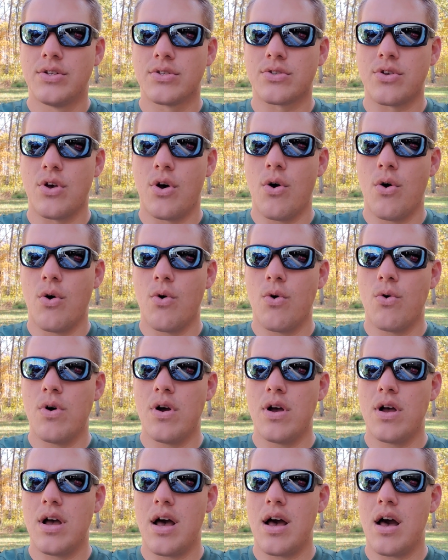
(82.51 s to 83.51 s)

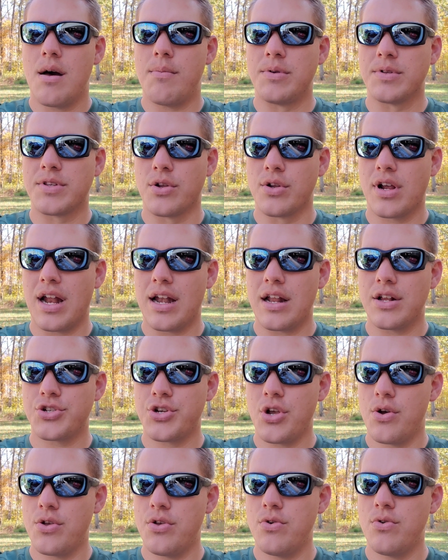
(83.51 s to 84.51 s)
So um, I'm just gonna kind of
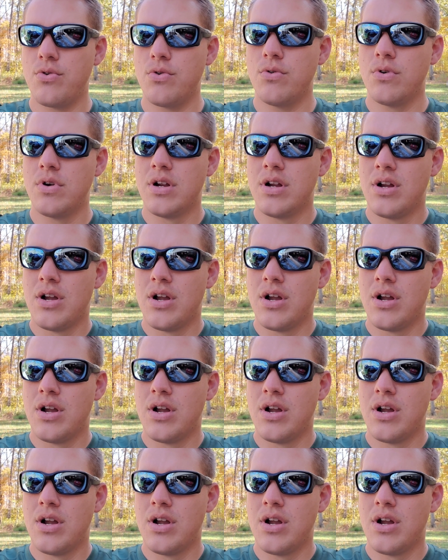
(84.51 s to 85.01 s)
show you